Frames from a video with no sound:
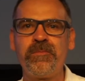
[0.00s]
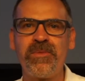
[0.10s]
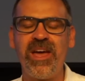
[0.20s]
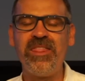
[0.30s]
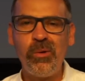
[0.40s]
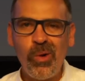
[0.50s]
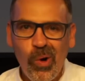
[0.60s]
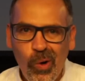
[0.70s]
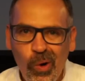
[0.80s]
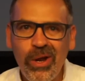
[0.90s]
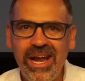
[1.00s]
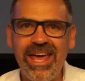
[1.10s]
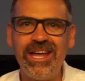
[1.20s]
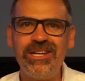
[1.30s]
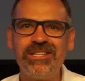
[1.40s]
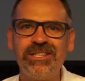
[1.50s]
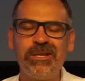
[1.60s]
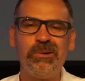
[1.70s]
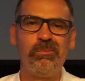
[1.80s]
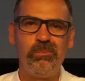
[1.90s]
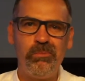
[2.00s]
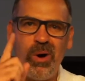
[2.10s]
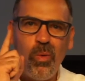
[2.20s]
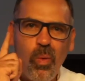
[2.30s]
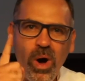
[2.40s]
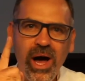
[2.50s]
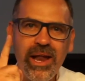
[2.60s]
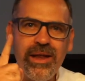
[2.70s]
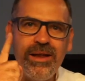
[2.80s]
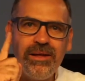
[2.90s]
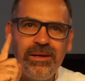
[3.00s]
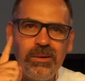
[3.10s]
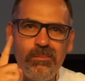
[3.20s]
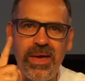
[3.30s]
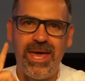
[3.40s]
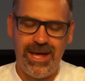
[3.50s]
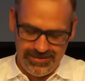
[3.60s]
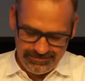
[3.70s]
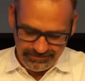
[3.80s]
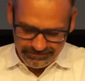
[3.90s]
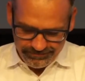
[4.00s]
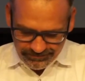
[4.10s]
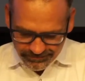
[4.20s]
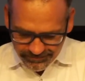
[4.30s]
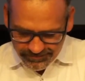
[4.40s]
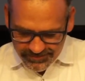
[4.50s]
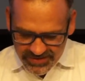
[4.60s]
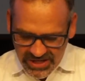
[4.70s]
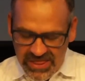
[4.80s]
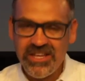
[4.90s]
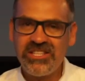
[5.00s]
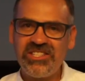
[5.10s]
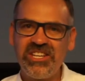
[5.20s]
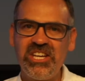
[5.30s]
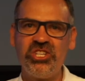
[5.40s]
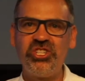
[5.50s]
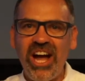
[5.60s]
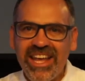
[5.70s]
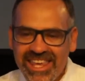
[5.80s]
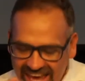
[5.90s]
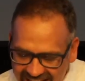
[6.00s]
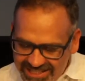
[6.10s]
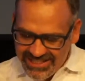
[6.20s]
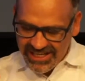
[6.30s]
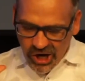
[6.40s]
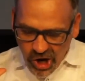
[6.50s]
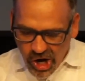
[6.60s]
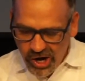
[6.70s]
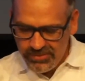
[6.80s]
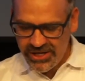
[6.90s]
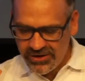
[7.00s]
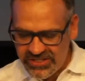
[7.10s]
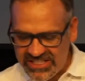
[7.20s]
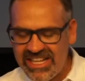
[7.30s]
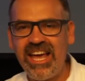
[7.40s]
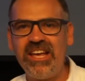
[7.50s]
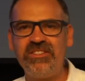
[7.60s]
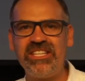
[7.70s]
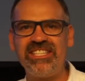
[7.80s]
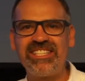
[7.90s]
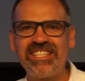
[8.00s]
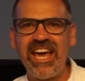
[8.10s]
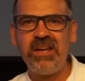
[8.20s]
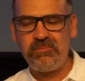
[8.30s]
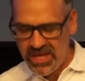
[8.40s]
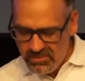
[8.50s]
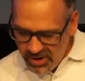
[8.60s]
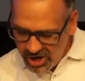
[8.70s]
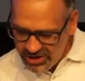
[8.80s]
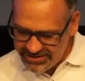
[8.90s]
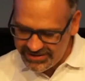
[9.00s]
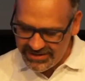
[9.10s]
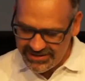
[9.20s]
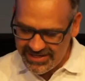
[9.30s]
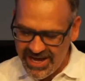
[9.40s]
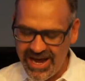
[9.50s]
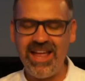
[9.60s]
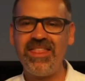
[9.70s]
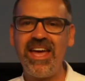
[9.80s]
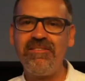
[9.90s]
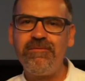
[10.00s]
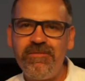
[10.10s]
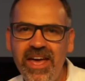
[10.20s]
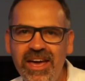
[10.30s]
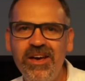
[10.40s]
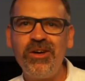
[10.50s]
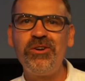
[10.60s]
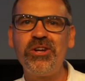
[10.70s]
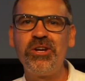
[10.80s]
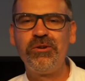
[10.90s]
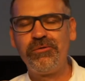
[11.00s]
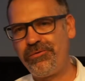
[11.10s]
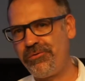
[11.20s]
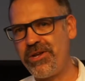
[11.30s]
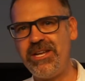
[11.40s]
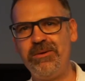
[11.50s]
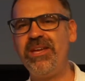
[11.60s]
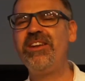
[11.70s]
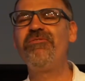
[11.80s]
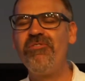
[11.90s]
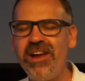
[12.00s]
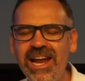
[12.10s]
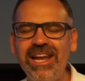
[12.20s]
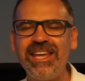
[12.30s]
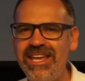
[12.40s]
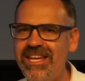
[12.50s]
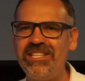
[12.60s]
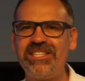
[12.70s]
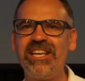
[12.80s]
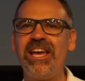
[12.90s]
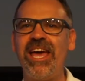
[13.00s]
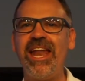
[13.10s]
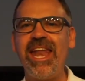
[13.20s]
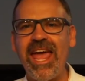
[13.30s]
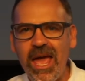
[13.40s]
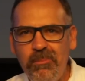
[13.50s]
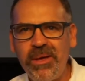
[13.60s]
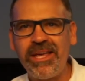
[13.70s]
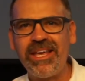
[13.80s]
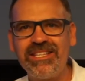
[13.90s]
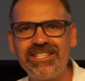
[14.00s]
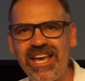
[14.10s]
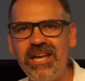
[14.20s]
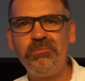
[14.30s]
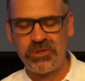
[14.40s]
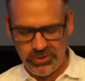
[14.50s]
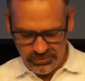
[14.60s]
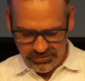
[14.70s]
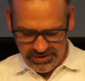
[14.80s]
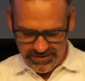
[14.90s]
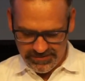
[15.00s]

And they were all led by one man. This gigantic army of slaves escaped their masters and they found freedom. It really is an epic escape story.